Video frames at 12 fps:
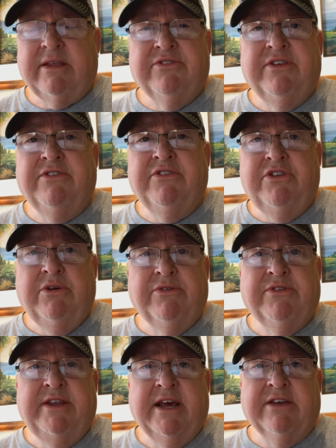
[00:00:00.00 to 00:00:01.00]
sends it to you
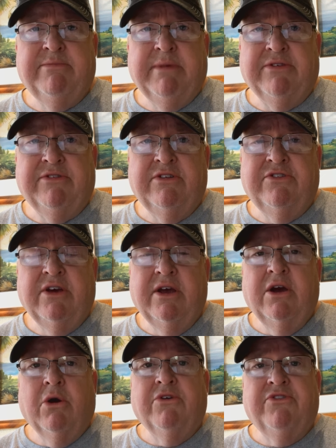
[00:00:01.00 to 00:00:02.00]
as a text message
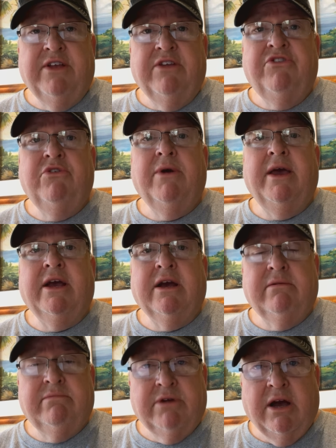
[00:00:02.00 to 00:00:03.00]
or sends you a
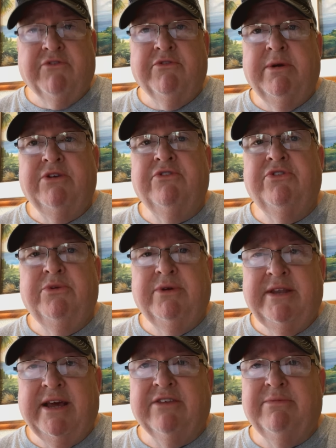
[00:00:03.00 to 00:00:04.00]
confirmation through a
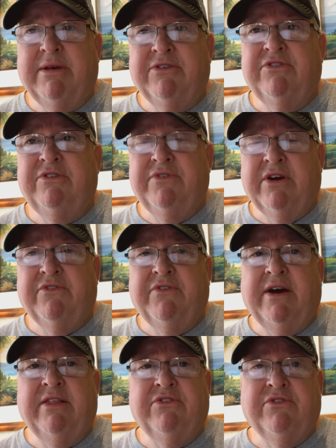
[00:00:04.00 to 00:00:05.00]
text message to
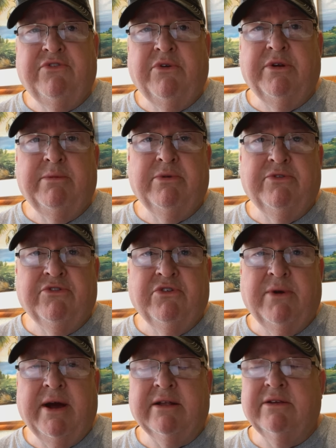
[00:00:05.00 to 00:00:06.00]
verify that your phone number is
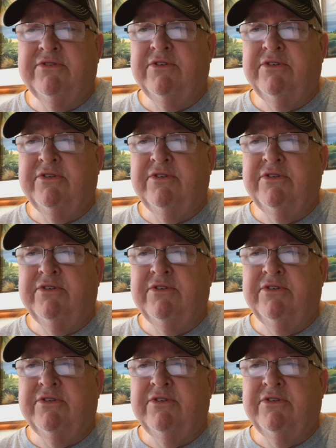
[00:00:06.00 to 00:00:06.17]
correct.